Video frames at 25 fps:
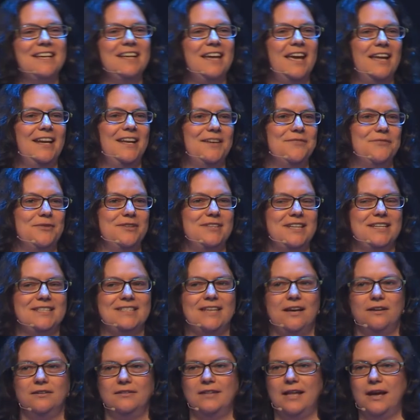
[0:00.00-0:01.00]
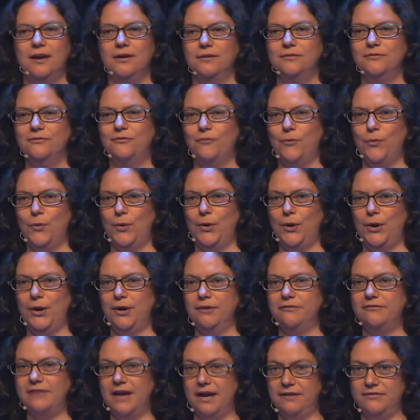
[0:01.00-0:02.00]
and I've worked at SoundCloud for
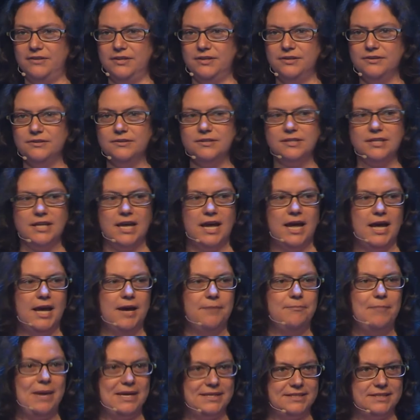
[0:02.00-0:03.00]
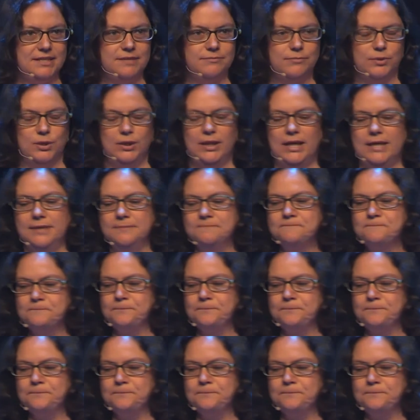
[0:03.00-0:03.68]
5 years, based in Berlin.